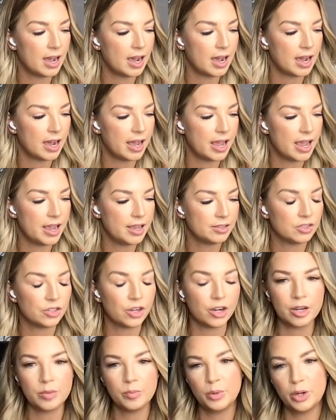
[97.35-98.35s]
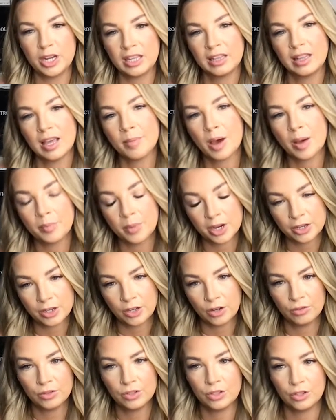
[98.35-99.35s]
I started putting them up on
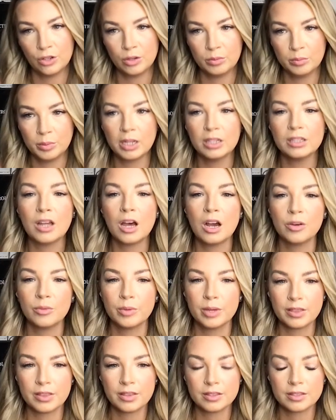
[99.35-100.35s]
YouTube along with